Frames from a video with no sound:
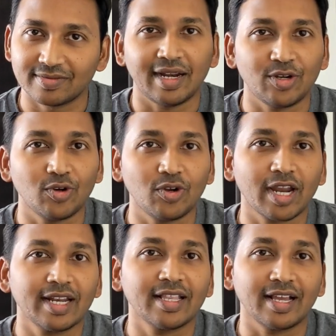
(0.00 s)
And to look
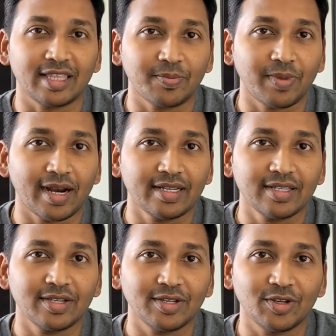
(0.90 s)
at the other
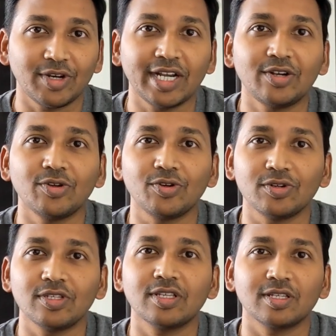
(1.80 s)
parts, you need to
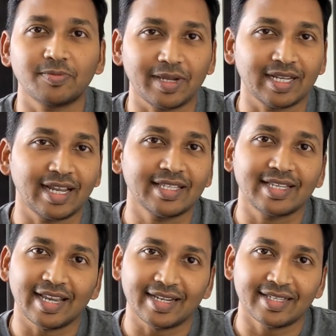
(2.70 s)
use specialized
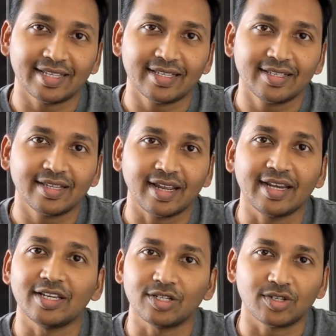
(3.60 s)
lenses
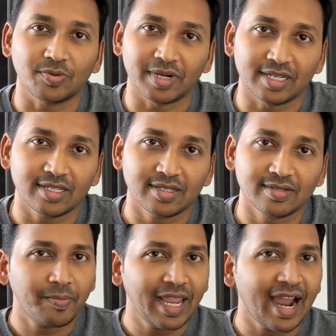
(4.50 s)
and instruments.
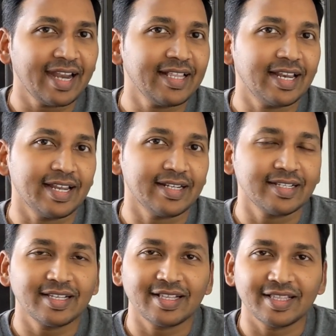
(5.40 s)
Behind the
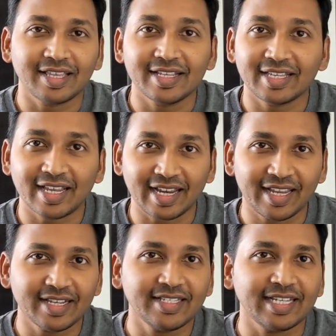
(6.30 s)
lens, there is a
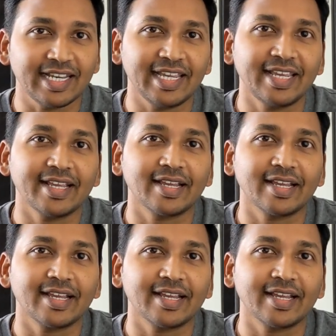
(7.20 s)
clear jelly